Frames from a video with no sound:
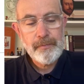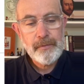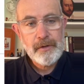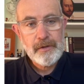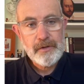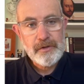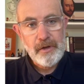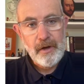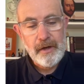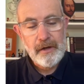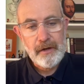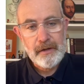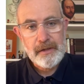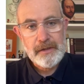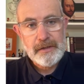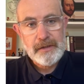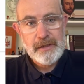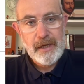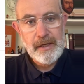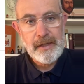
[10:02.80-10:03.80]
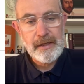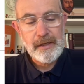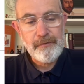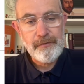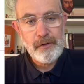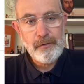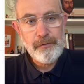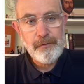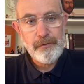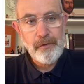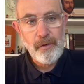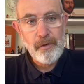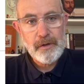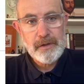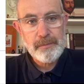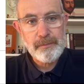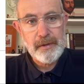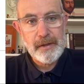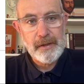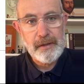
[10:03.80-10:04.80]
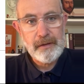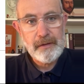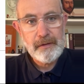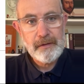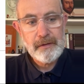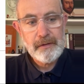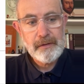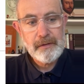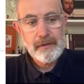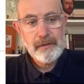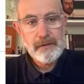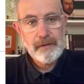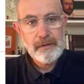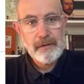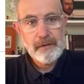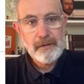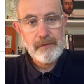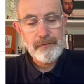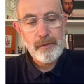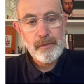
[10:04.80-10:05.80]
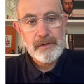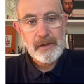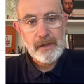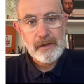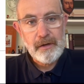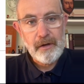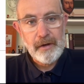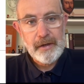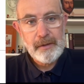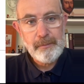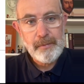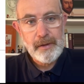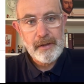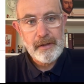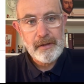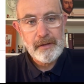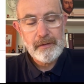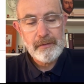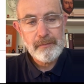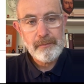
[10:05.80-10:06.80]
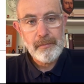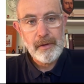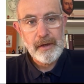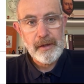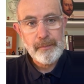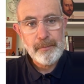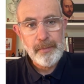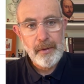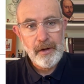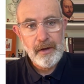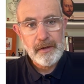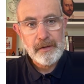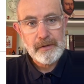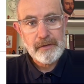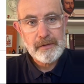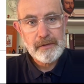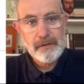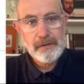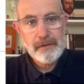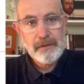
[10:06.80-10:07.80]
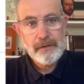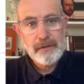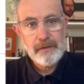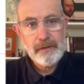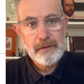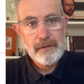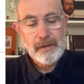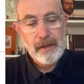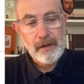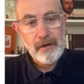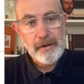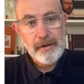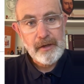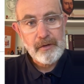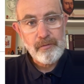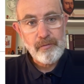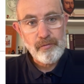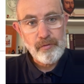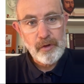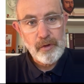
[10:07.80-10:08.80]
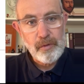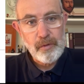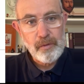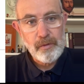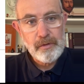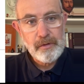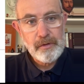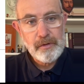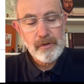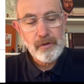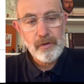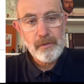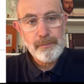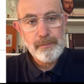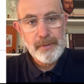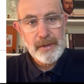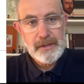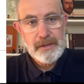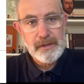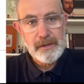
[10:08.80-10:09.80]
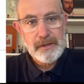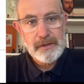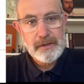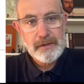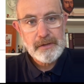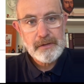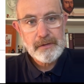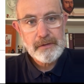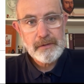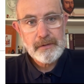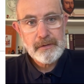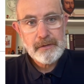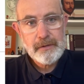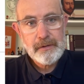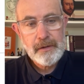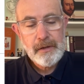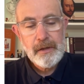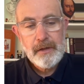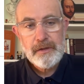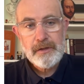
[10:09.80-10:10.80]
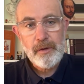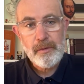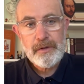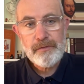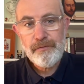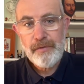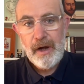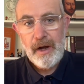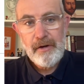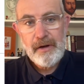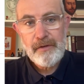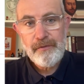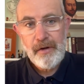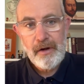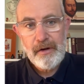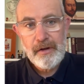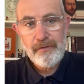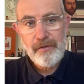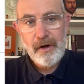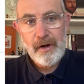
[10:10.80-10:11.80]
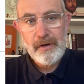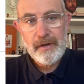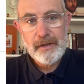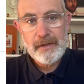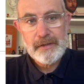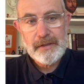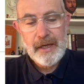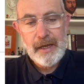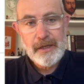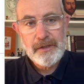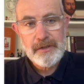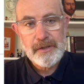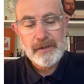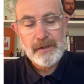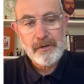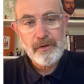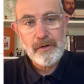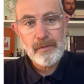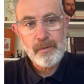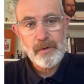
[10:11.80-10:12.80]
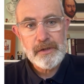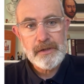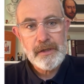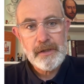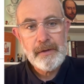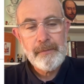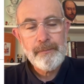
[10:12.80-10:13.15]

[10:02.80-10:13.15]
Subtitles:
Shylock is saying, if you force me, if you deny me my bond, then I can ruin your business. So he's very, very, very intelligent. In other words,